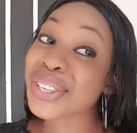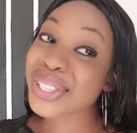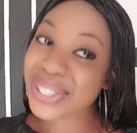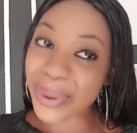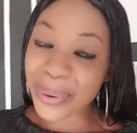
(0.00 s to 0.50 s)

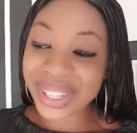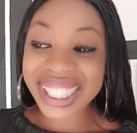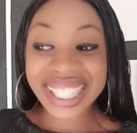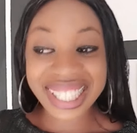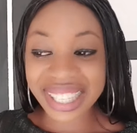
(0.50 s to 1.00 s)

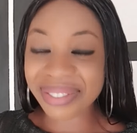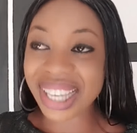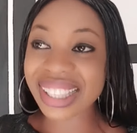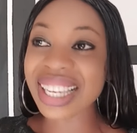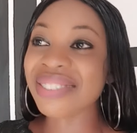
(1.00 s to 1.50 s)
So he
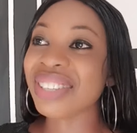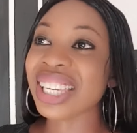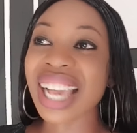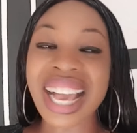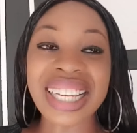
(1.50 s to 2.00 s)
invited
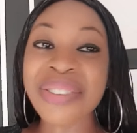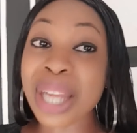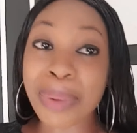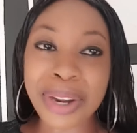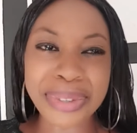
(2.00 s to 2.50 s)
me, and
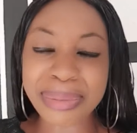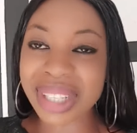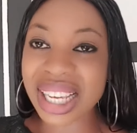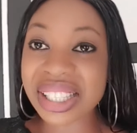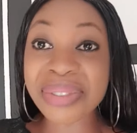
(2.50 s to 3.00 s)
even apart
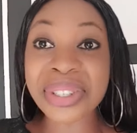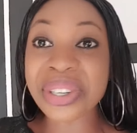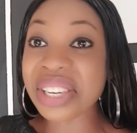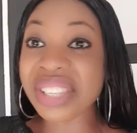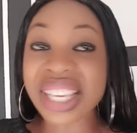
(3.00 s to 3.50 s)
from that, even
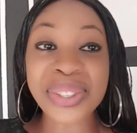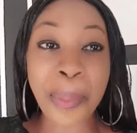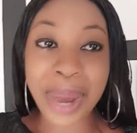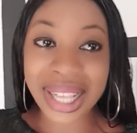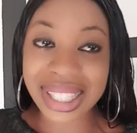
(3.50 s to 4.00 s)
though if there's
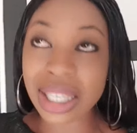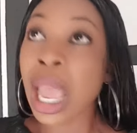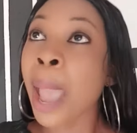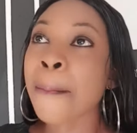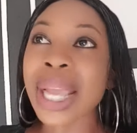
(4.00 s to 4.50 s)
no
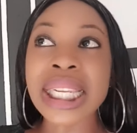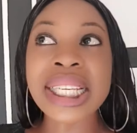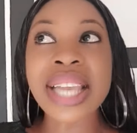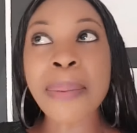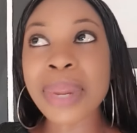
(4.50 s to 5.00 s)
party, my
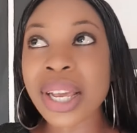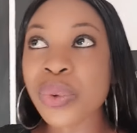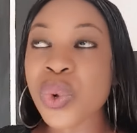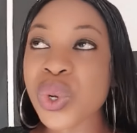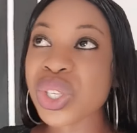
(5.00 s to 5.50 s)
initial
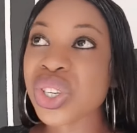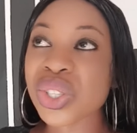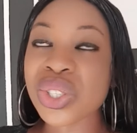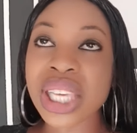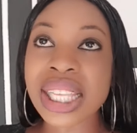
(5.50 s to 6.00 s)
plan was
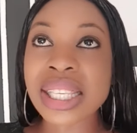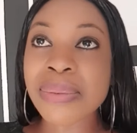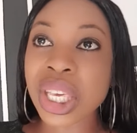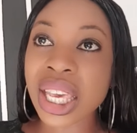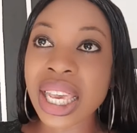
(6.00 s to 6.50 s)
just to get
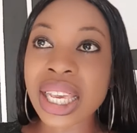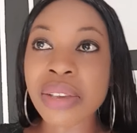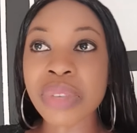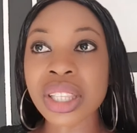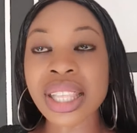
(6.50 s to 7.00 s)
him
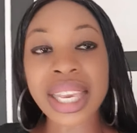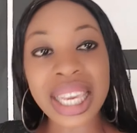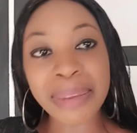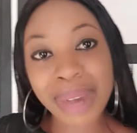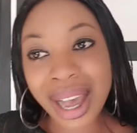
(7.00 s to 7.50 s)
cake,
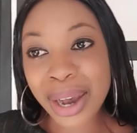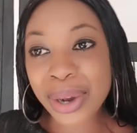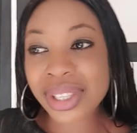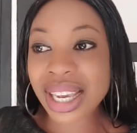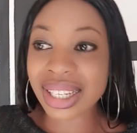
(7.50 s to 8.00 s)
take him
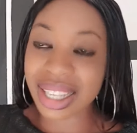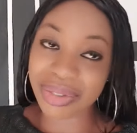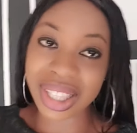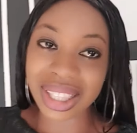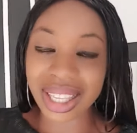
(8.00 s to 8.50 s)
out and
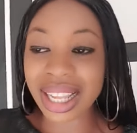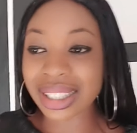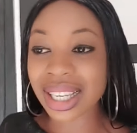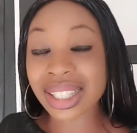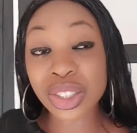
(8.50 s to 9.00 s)
everything
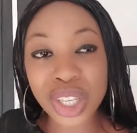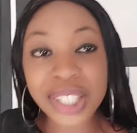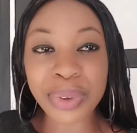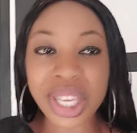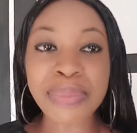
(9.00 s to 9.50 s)
like that,
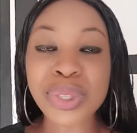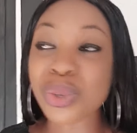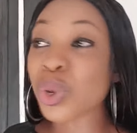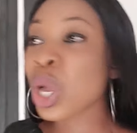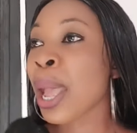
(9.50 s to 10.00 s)
just for him
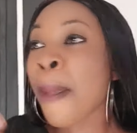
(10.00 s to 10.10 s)
to